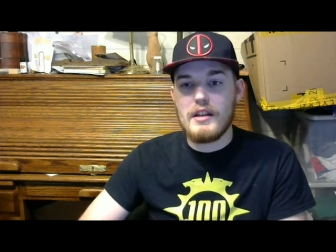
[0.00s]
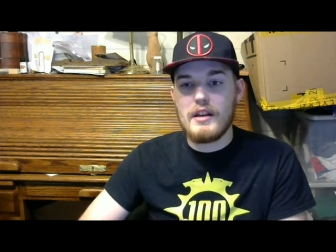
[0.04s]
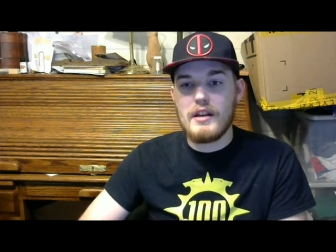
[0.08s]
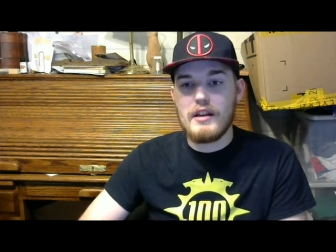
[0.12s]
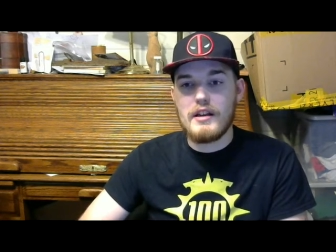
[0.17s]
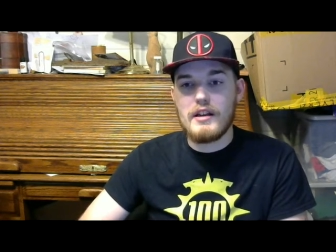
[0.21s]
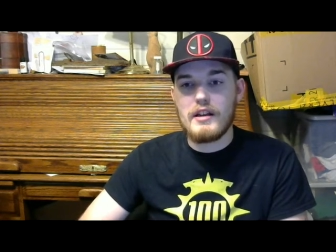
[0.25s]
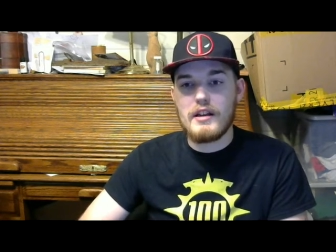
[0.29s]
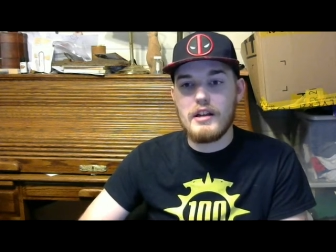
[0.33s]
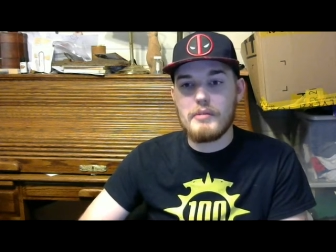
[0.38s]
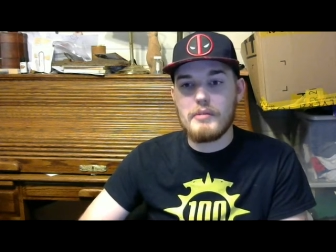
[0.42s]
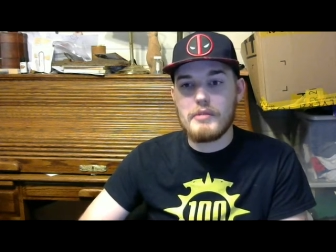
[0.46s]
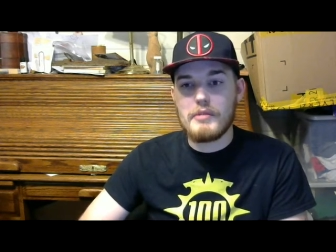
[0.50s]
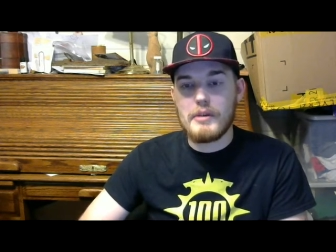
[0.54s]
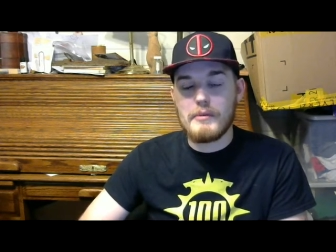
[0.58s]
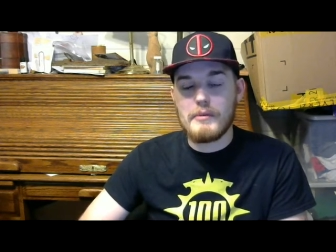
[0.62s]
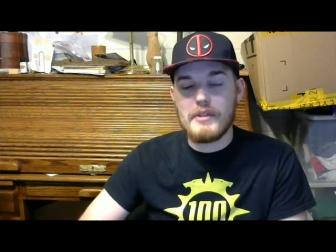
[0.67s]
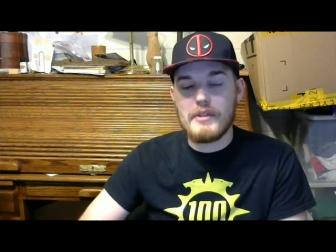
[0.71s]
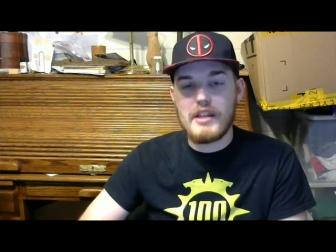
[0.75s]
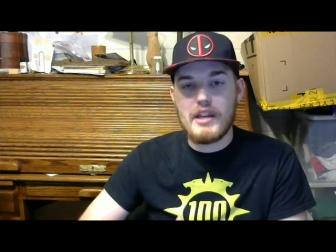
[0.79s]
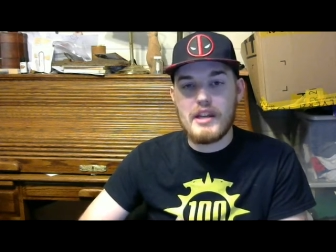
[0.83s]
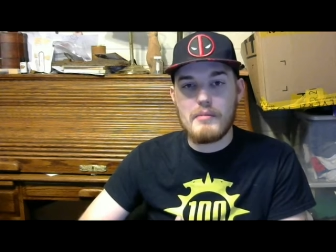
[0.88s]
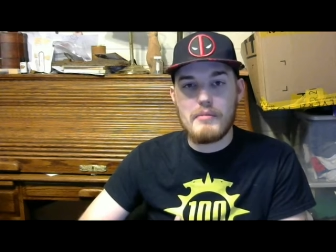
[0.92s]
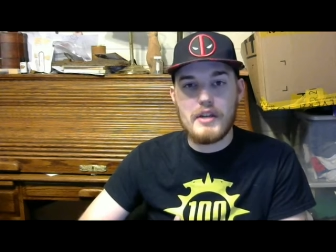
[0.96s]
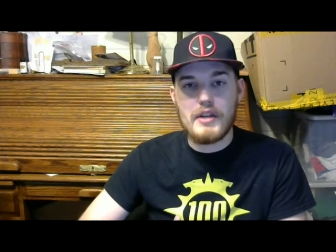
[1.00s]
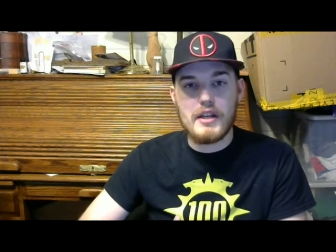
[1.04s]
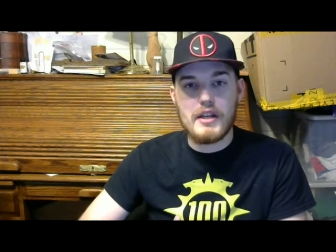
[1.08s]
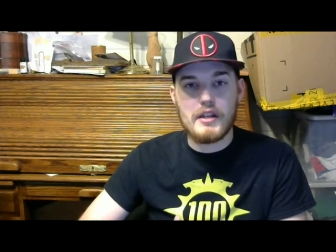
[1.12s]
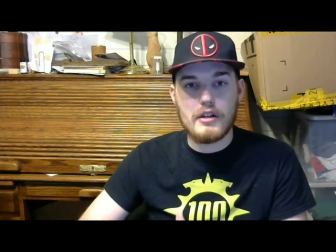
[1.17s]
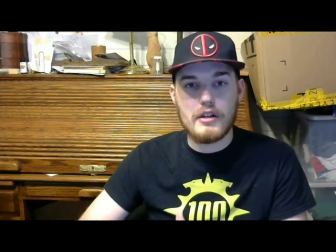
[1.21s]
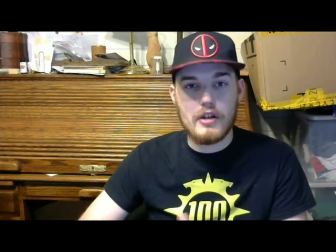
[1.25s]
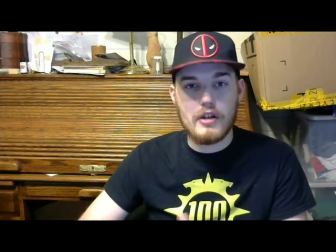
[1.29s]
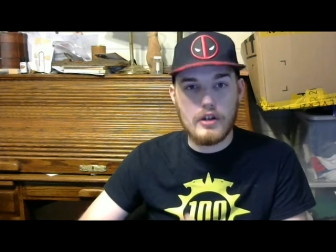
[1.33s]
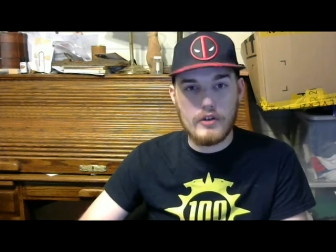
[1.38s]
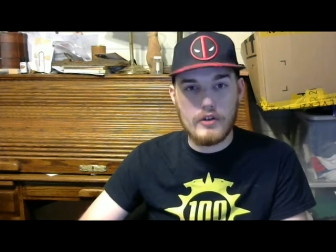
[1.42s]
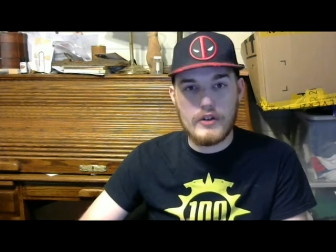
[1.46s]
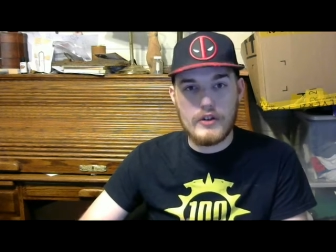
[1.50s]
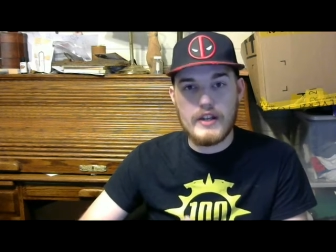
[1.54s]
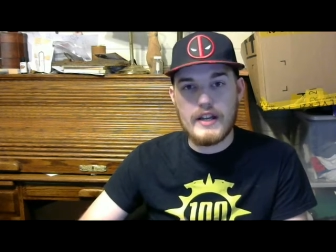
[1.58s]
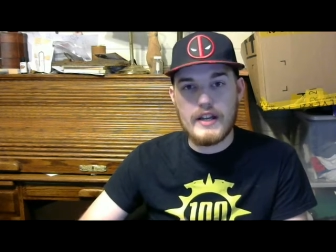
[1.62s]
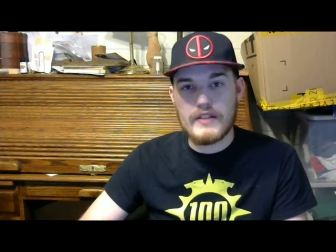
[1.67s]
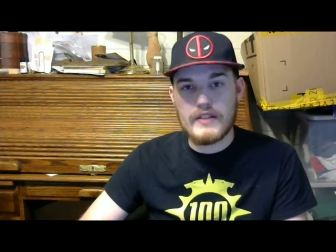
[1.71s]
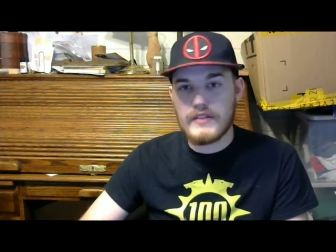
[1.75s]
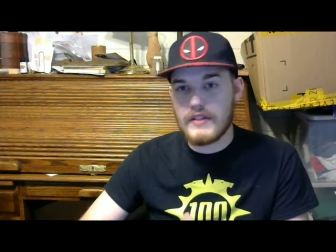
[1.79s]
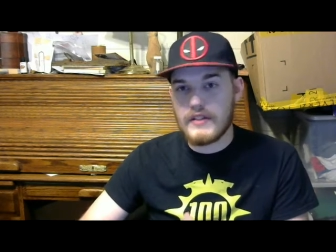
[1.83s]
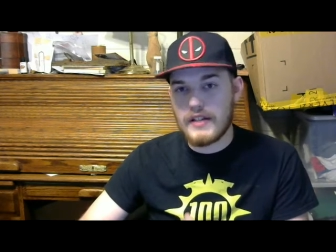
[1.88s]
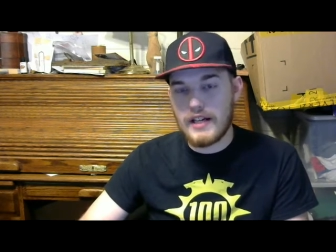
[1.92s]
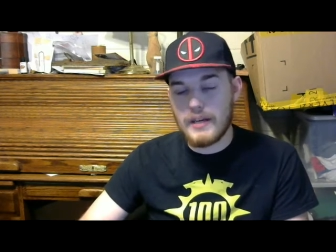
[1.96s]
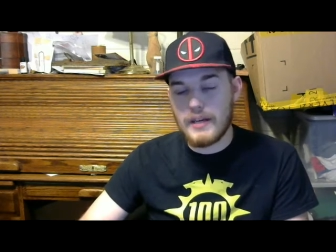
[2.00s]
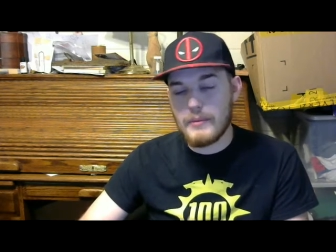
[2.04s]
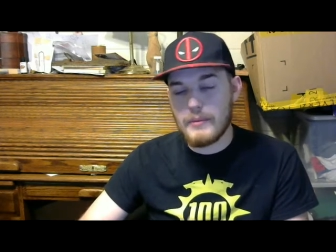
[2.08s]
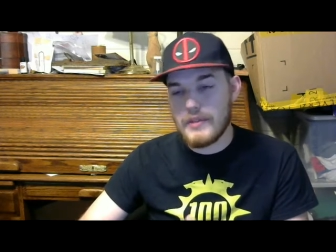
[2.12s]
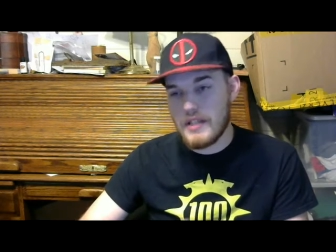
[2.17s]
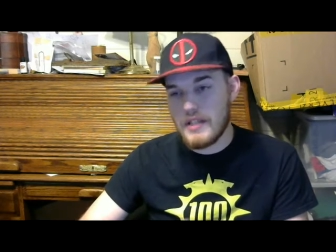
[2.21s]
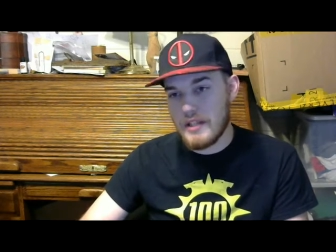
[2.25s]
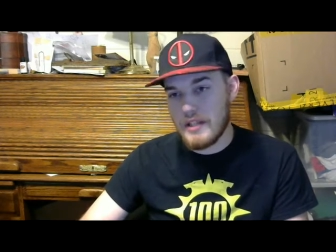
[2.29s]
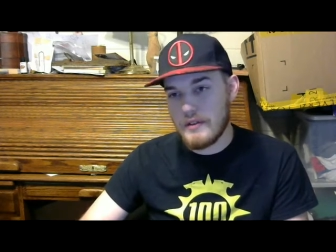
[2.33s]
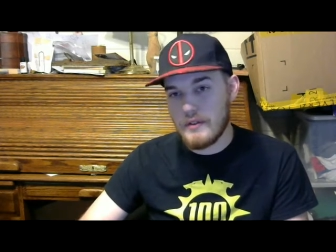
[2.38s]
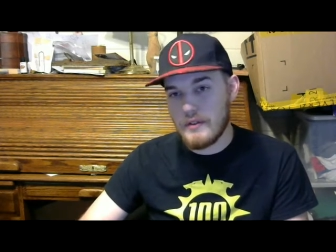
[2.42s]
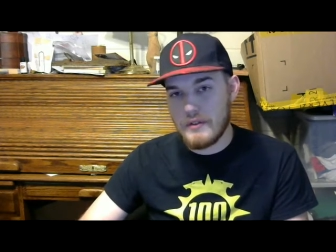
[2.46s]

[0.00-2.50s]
upcoming campaign already has a copy in